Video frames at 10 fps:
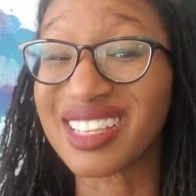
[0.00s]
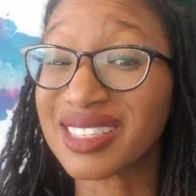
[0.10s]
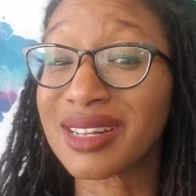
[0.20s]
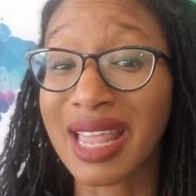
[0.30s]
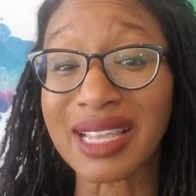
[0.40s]

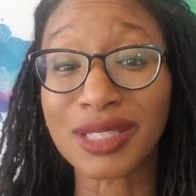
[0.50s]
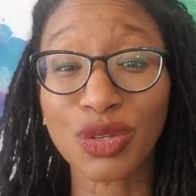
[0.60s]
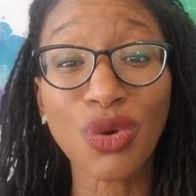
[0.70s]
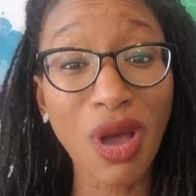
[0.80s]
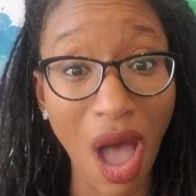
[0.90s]
It's a nice
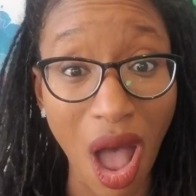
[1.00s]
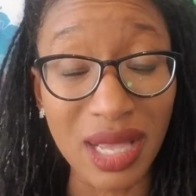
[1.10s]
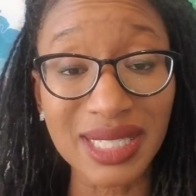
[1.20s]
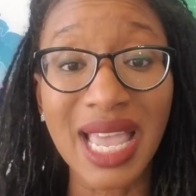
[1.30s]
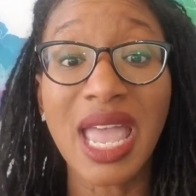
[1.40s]
little
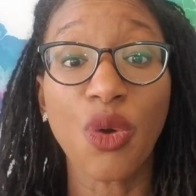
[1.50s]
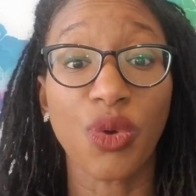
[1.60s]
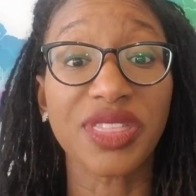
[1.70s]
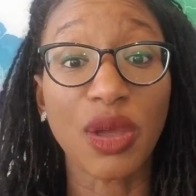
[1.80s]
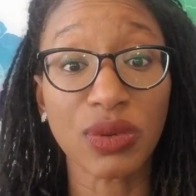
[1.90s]
cost
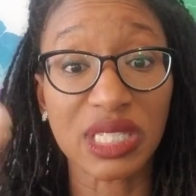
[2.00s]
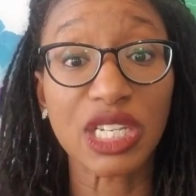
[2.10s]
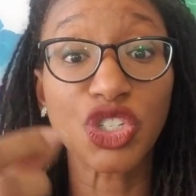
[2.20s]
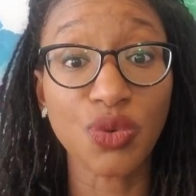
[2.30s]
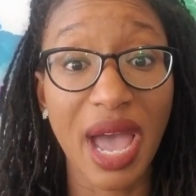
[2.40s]
where they will
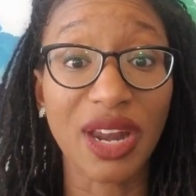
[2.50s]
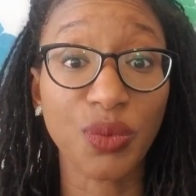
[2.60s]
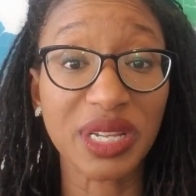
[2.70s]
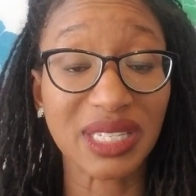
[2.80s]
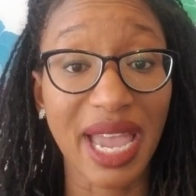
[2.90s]
teach you how to
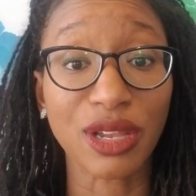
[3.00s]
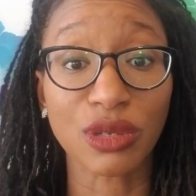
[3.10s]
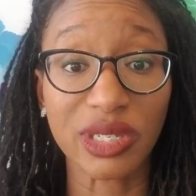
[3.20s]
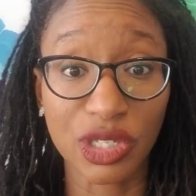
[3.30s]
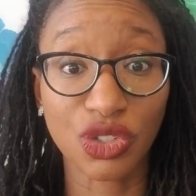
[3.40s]
retighten
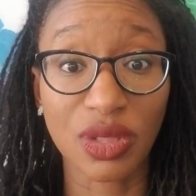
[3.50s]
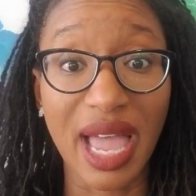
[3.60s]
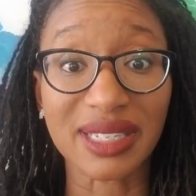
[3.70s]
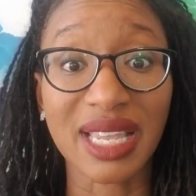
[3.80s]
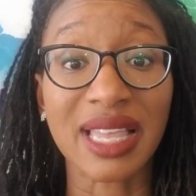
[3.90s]
your
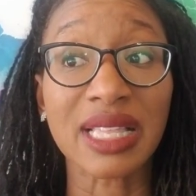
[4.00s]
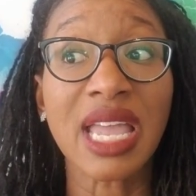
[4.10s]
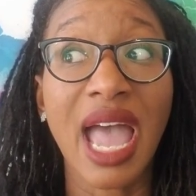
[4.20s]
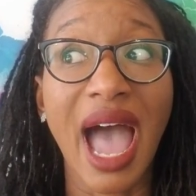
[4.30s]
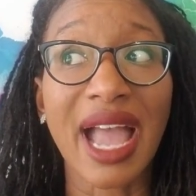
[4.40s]
Sisterlocks. And
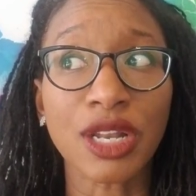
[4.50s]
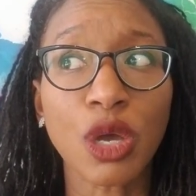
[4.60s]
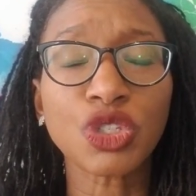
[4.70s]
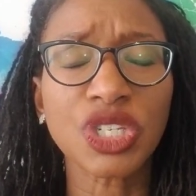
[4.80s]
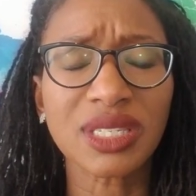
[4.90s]
I
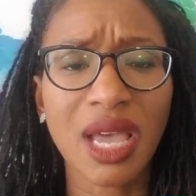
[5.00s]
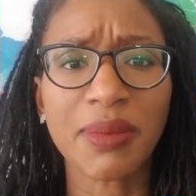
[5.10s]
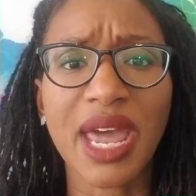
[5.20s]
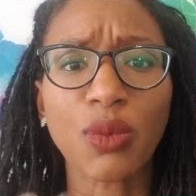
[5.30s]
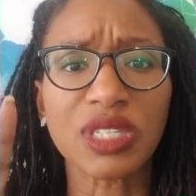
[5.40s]
know she's
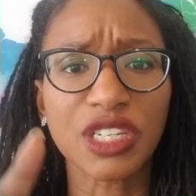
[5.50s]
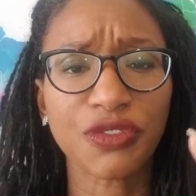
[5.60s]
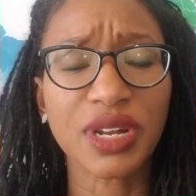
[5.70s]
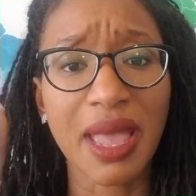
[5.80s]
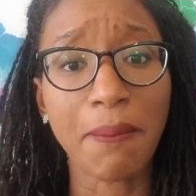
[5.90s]
coming out with
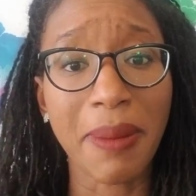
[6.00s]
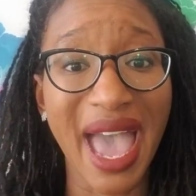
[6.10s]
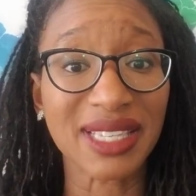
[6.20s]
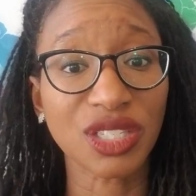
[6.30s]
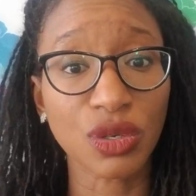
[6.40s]
different
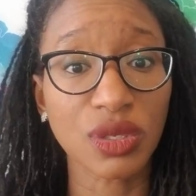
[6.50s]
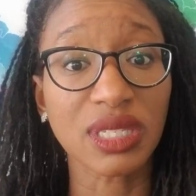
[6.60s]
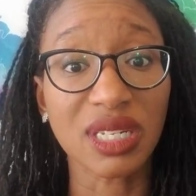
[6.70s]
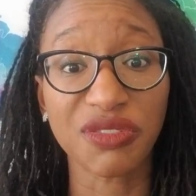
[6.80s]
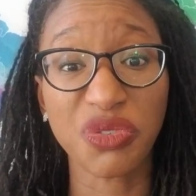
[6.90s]

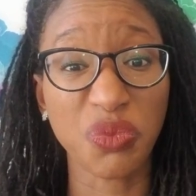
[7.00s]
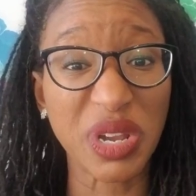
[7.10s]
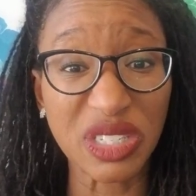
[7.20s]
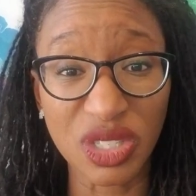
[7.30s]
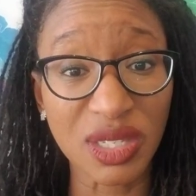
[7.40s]
ambassadors in different
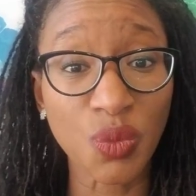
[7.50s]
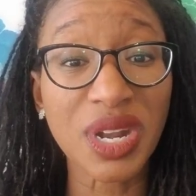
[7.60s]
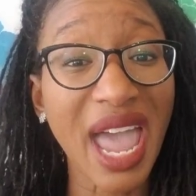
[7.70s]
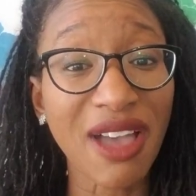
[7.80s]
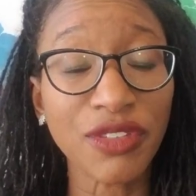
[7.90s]
regions and
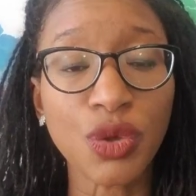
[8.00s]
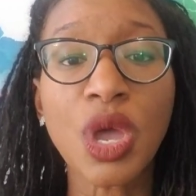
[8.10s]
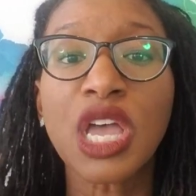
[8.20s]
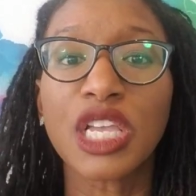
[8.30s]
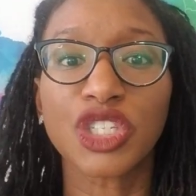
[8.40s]
what have you.
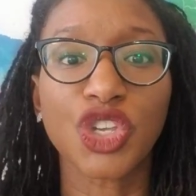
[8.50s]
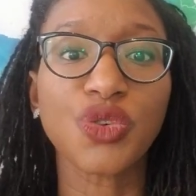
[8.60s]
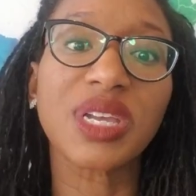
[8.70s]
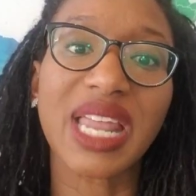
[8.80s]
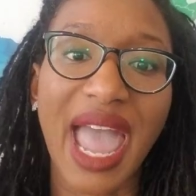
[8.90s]
So
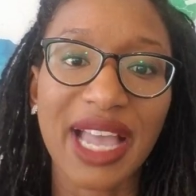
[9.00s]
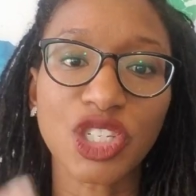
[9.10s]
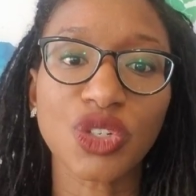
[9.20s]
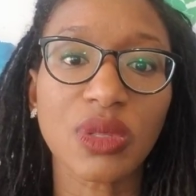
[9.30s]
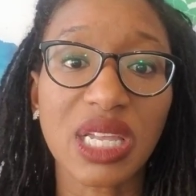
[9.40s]
you can
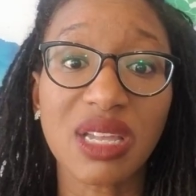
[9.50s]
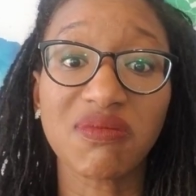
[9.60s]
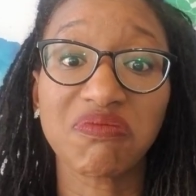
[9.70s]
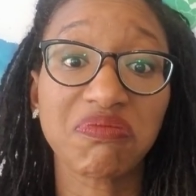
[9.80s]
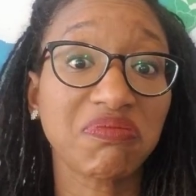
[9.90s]

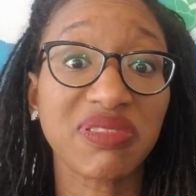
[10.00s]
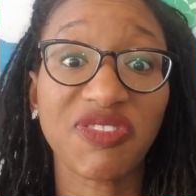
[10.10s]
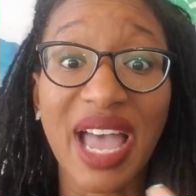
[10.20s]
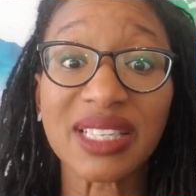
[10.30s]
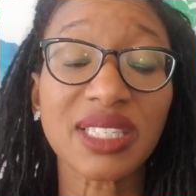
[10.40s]
actually
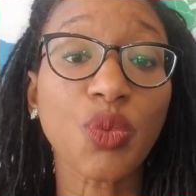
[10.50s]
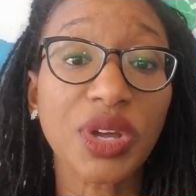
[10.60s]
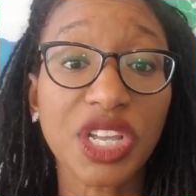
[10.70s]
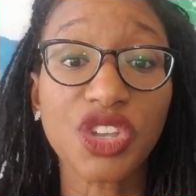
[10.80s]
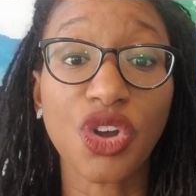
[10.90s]
find
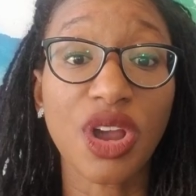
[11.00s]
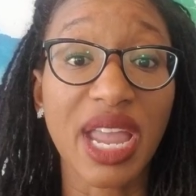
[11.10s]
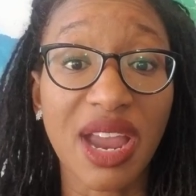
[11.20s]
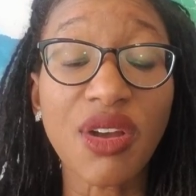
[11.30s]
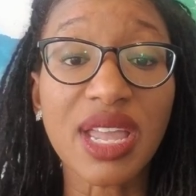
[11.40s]
someone in your
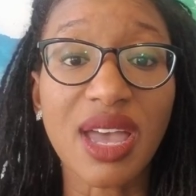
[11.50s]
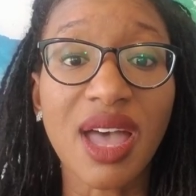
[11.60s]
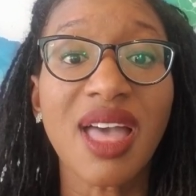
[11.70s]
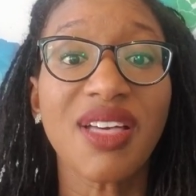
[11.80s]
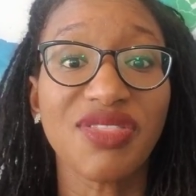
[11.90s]

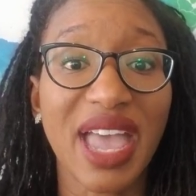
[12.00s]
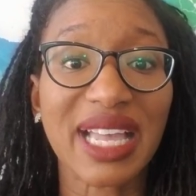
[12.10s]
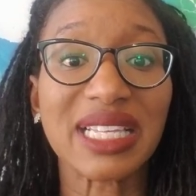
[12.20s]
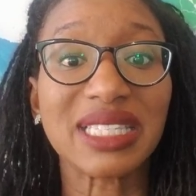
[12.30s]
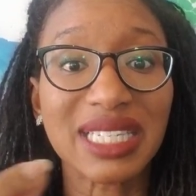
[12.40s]
area
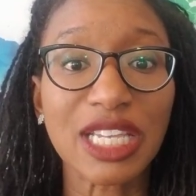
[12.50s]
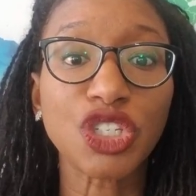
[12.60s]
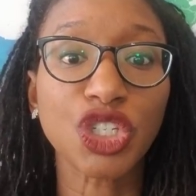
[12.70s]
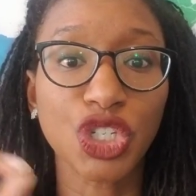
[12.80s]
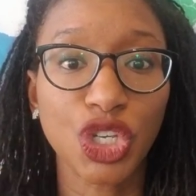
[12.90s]
that can
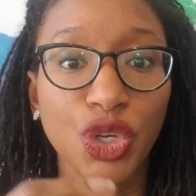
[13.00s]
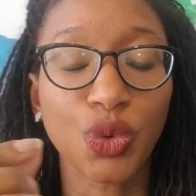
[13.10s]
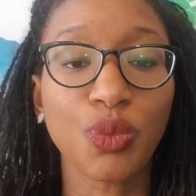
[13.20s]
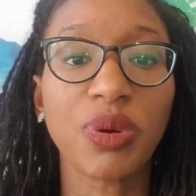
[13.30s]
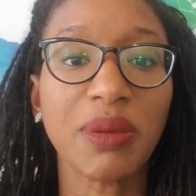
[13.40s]
teach
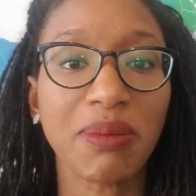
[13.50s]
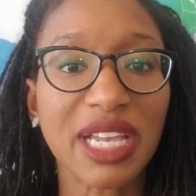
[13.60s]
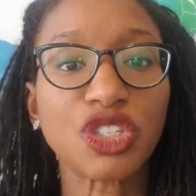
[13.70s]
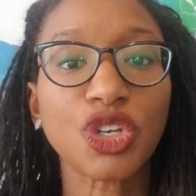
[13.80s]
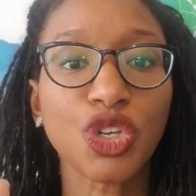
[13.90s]
you, but
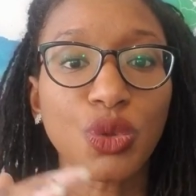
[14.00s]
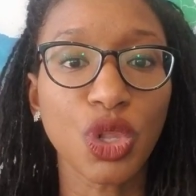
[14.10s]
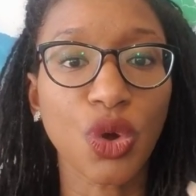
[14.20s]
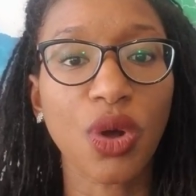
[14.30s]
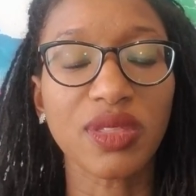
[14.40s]
make sure you
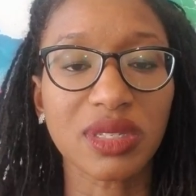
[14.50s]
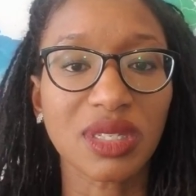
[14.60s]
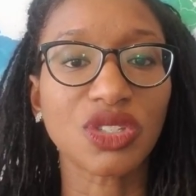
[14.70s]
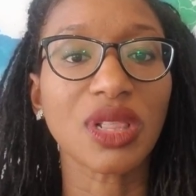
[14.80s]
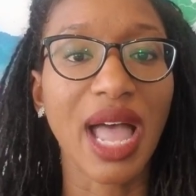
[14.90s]
look on the
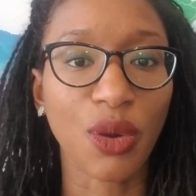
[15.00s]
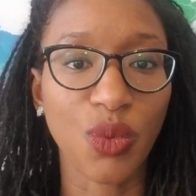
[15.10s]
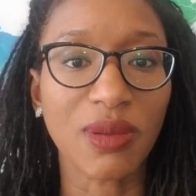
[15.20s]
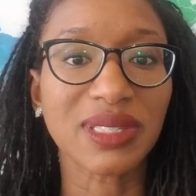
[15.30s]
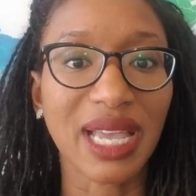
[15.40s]
Sisterlock
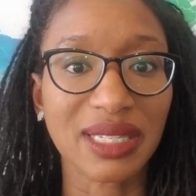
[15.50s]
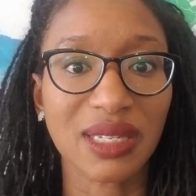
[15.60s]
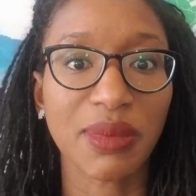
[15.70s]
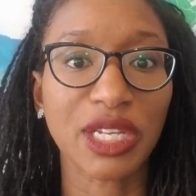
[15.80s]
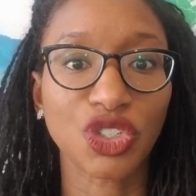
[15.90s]
website
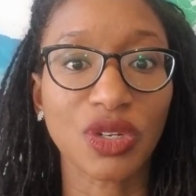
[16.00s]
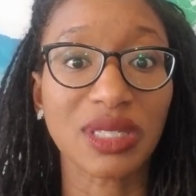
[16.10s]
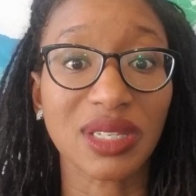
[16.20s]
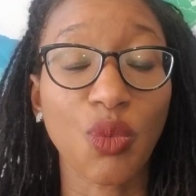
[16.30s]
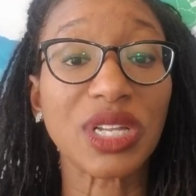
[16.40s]
to make sure
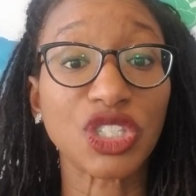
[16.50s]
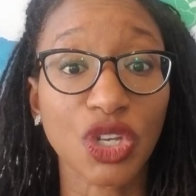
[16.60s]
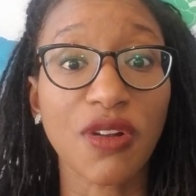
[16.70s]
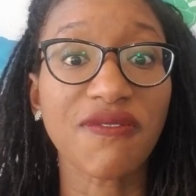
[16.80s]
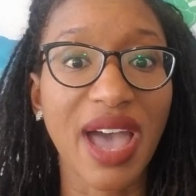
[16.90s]
it's someone
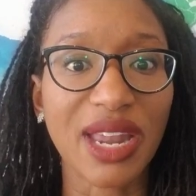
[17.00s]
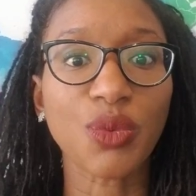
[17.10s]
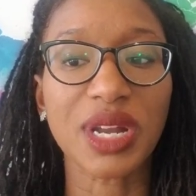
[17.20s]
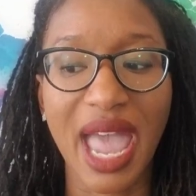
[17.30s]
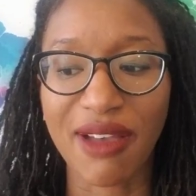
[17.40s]
certified or
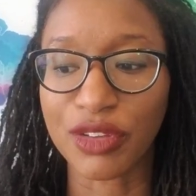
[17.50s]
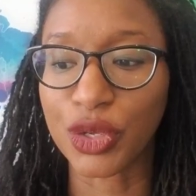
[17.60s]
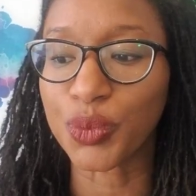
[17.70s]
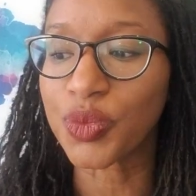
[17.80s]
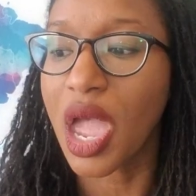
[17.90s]
what have
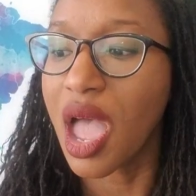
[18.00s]
you.